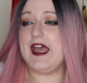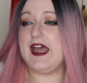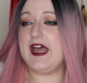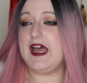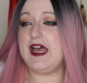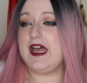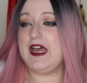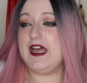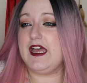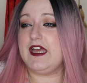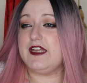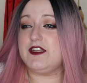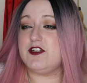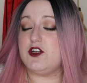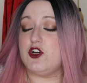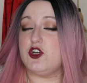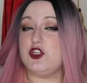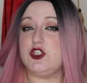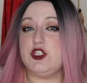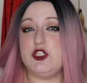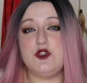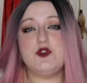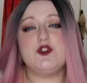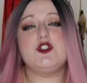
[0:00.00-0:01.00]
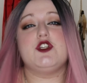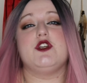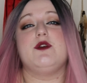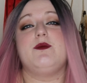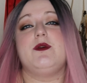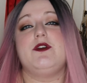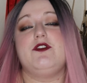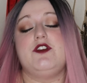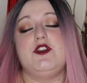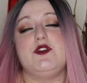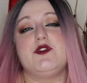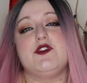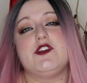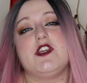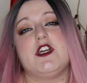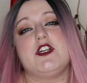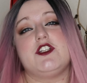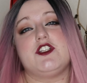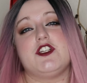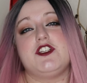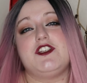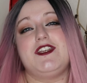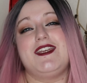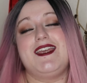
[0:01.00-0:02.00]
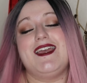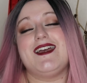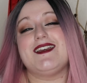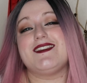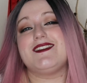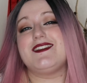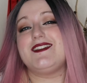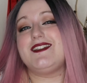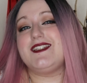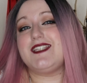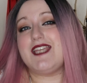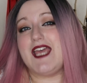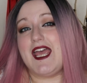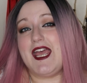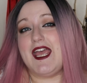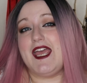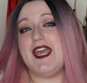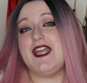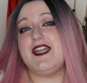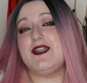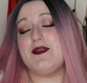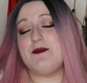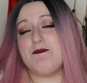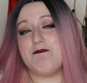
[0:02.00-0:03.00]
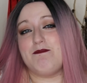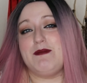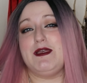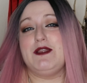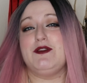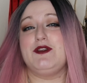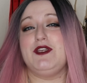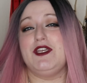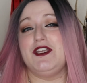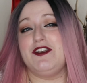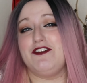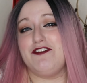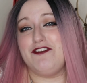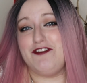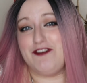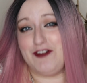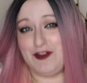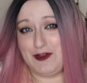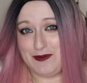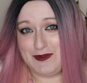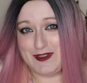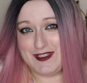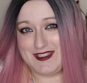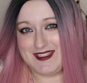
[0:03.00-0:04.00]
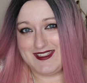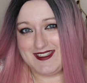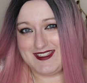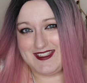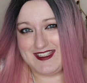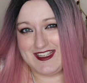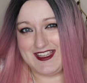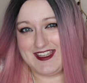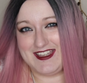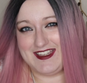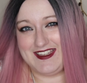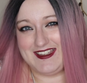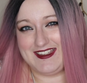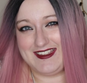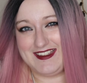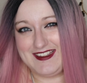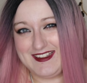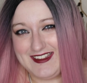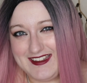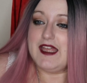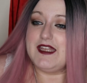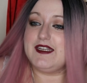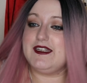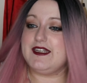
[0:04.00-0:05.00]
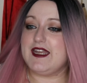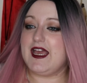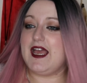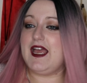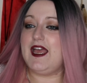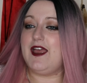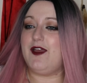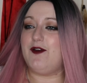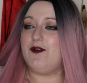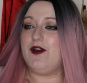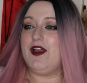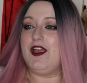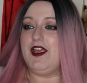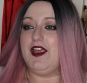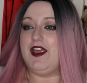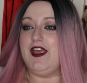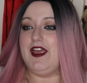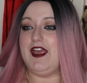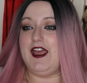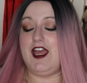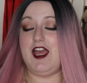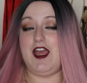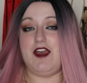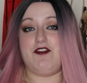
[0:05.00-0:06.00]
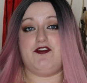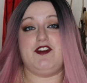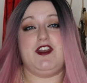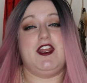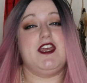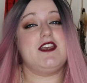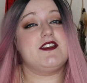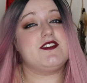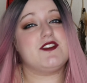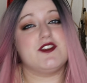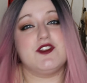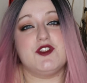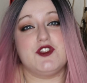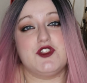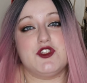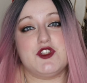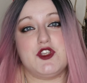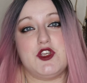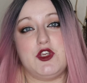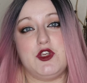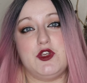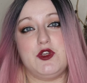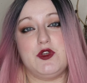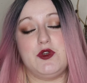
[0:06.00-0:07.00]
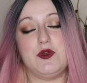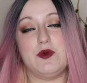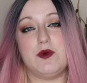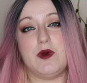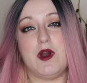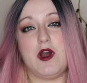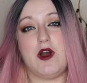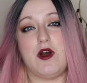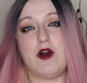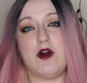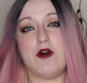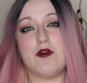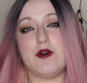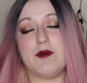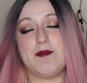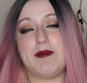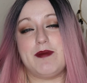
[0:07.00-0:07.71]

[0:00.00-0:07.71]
and on YouTube if you search her she has 10 million followers. Now Evanescence who are a